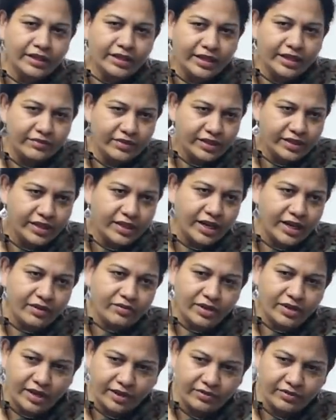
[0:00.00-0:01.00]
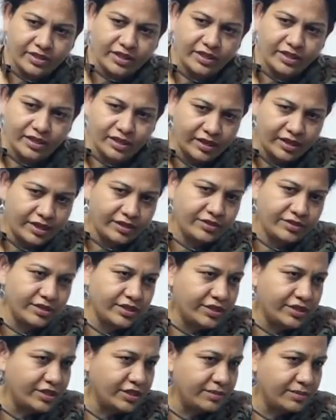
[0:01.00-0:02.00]
even then I would have said
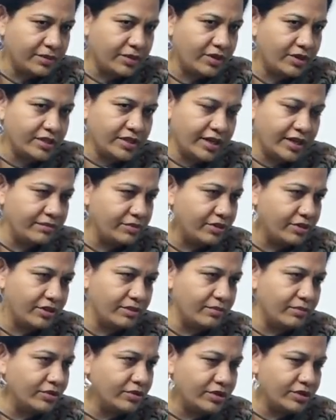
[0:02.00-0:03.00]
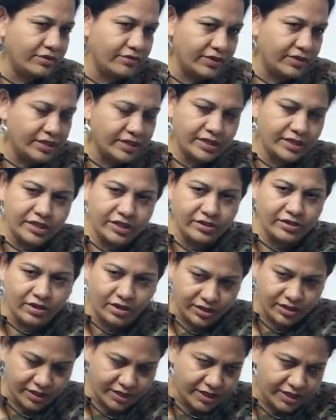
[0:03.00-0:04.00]
congratulations because I am sure most of us did
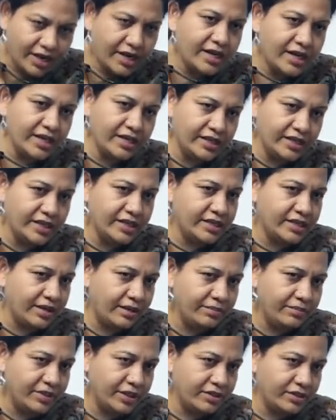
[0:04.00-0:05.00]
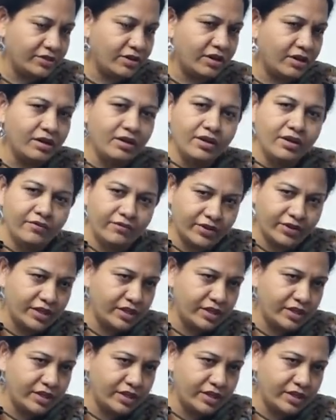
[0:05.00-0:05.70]
not study these subjects or for